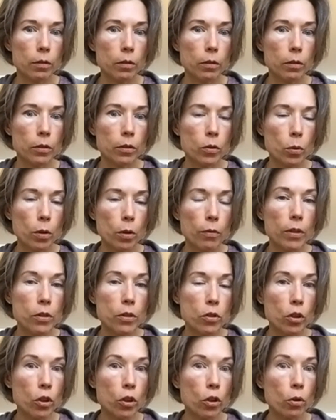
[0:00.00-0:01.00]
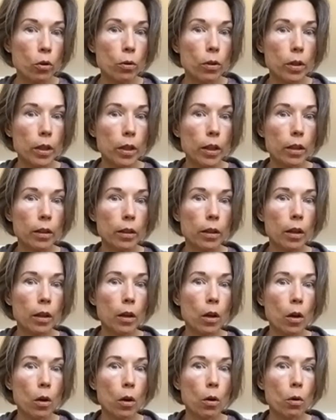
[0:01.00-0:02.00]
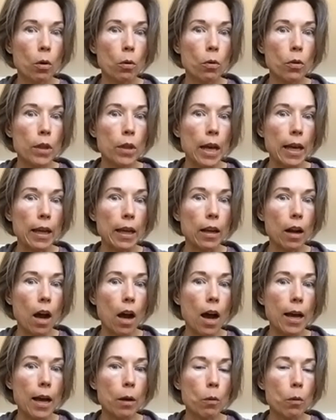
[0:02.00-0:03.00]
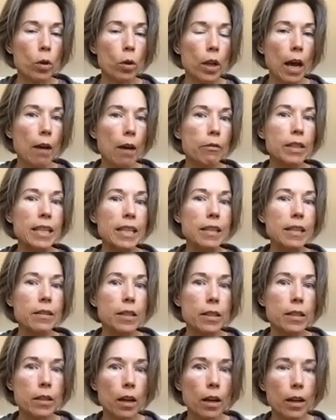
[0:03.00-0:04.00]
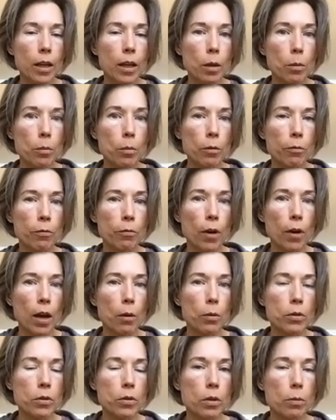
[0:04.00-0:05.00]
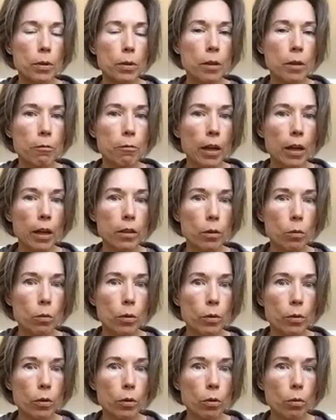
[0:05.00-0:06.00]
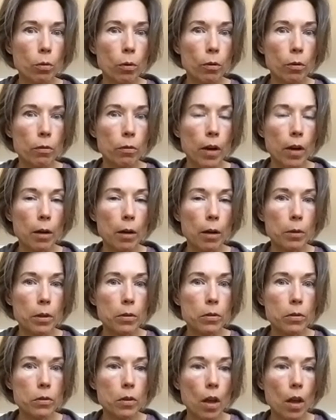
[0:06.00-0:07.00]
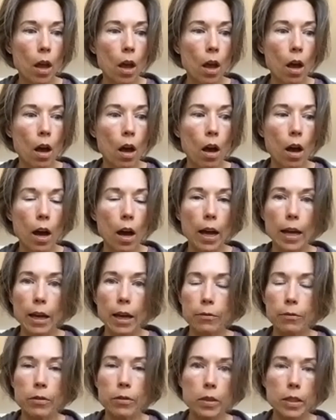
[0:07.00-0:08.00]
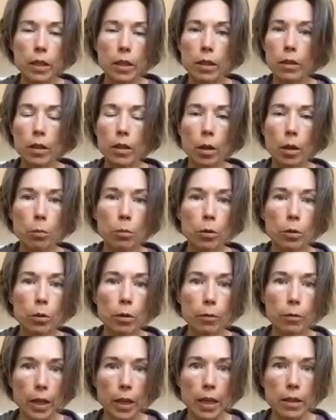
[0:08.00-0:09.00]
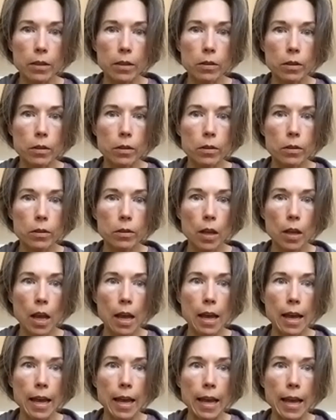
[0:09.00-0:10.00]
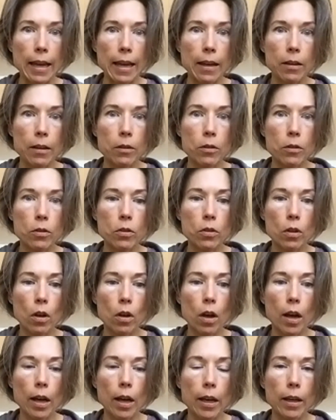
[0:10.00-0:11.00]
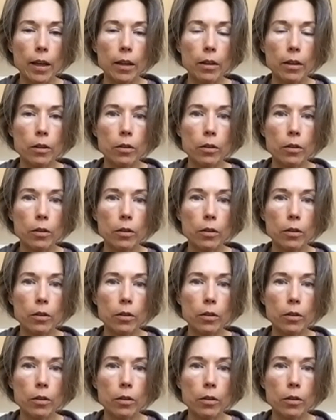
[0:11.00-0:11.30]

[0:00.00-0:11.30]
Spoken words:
sort of insecurity that I would have an easy time if I was to be infected with coronavirus. I have seen a number of cases, and I,